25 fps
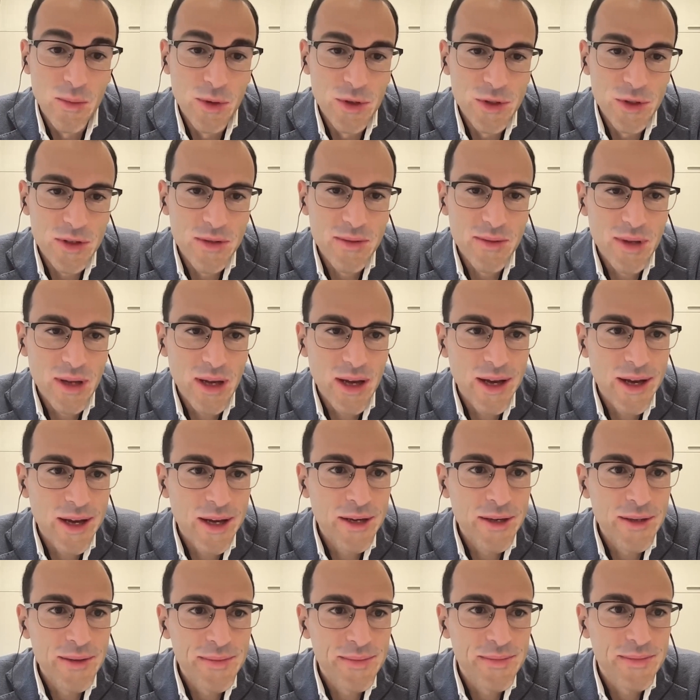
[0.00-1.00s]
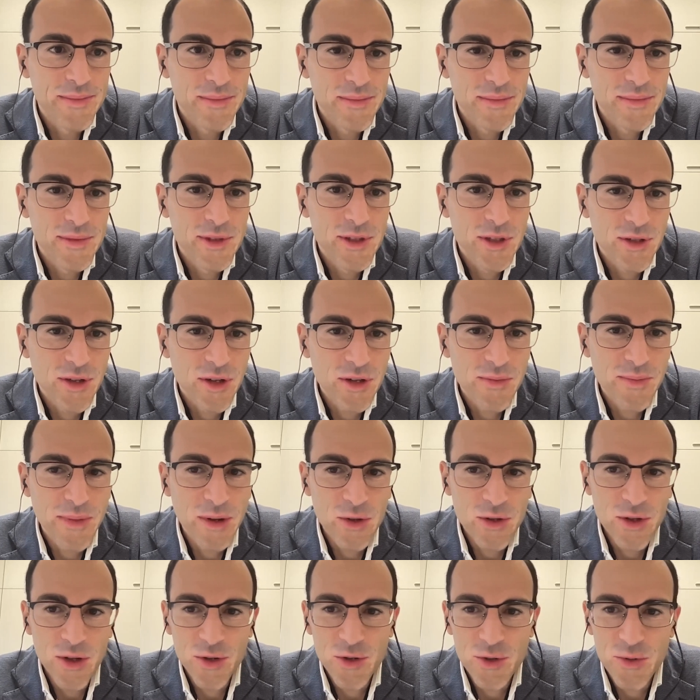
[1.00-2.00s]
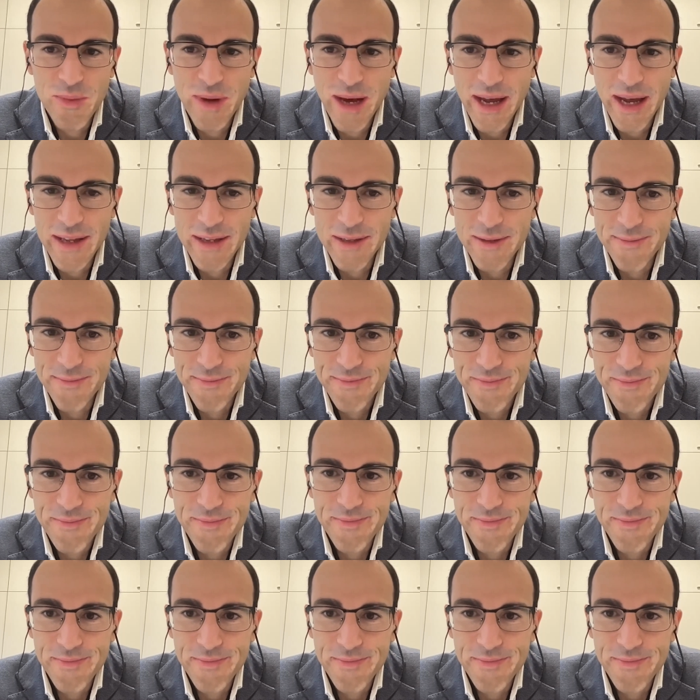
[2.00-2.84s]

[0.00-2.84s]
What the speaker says: almost. So not too bad.